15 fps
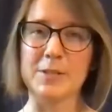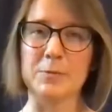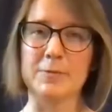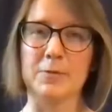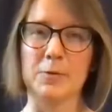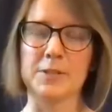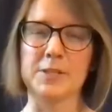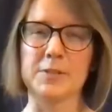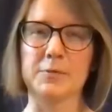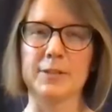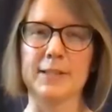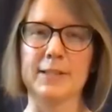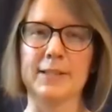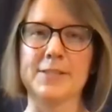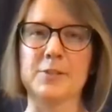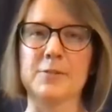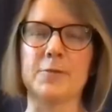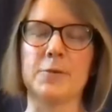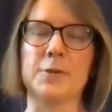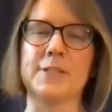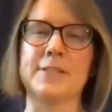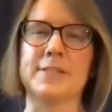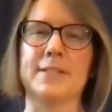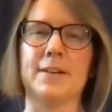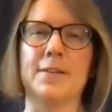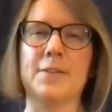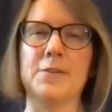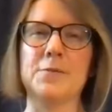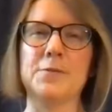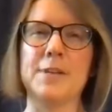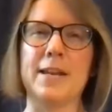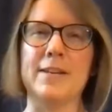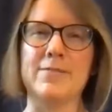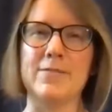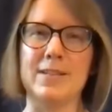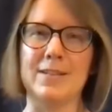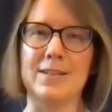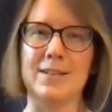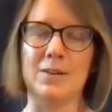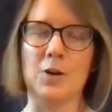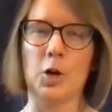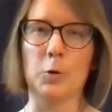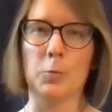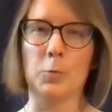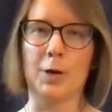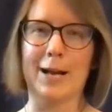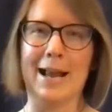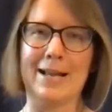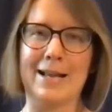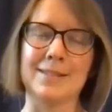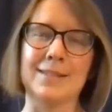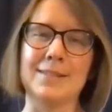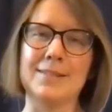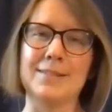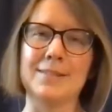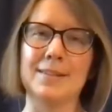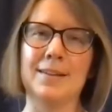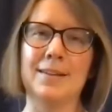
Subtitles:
We're focused, really laser focused in on those AV and artwork assets.